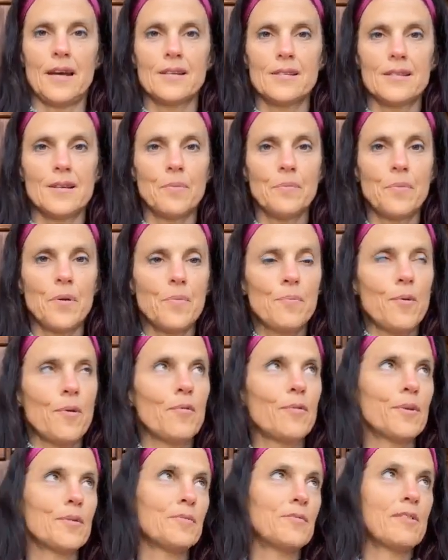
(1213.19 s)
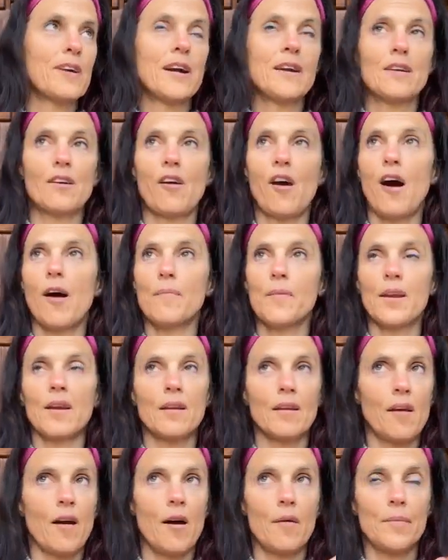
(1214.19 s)
Okay, and some people would write a
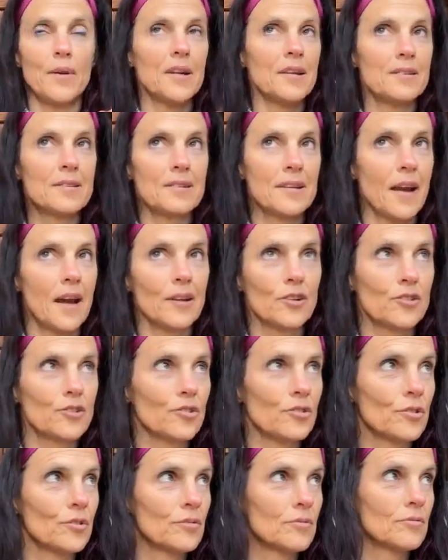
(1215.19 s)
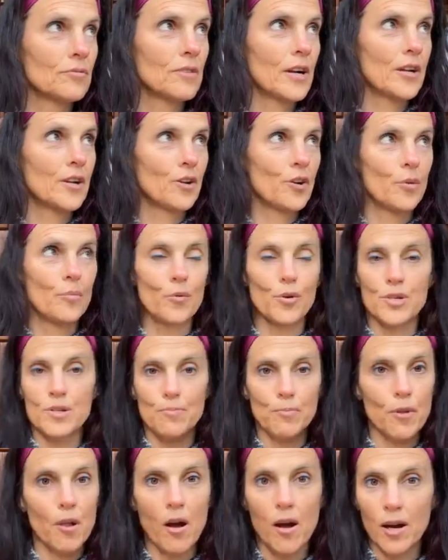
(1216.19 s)
comedy sketch or write a
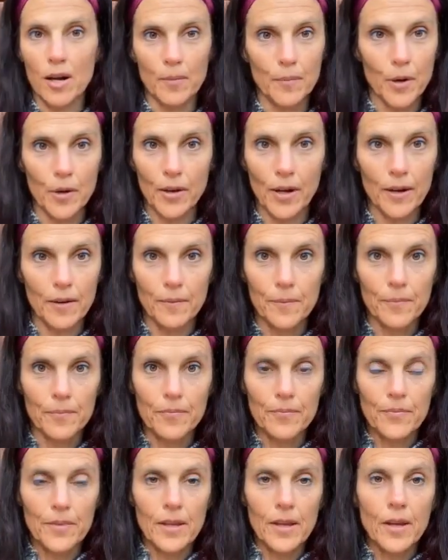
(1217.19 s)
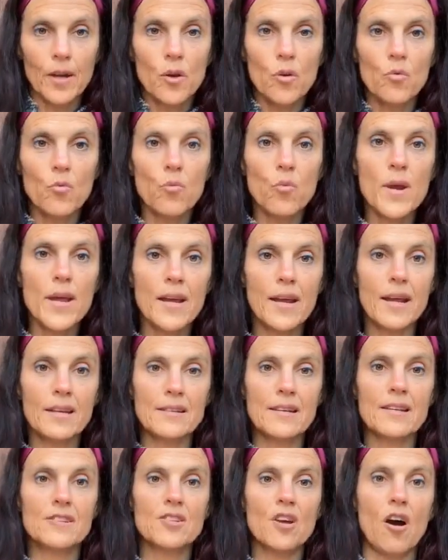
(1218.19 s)
humorous blog about it.
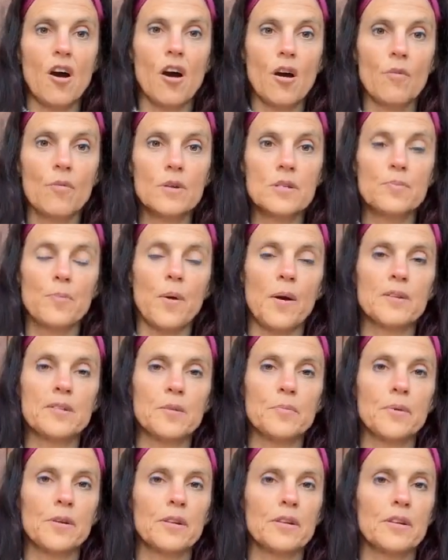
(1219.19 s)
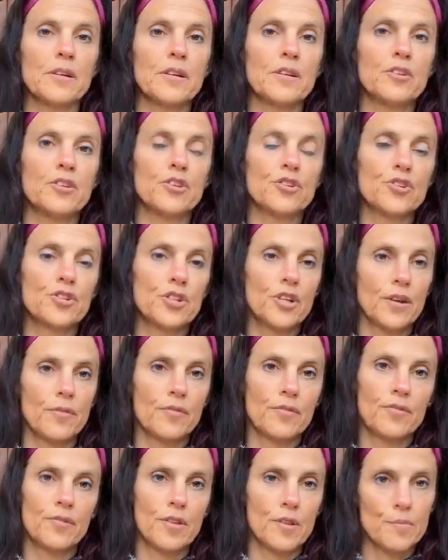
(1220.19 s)
It's our responsibility to
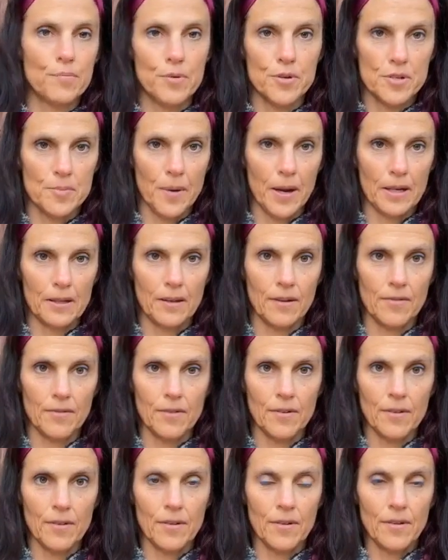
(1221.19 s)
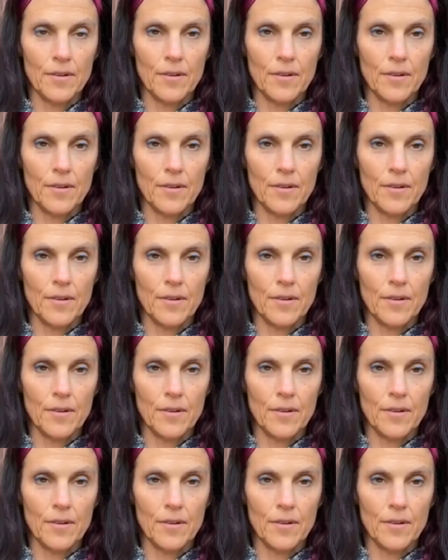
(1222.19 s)
shift the perspective.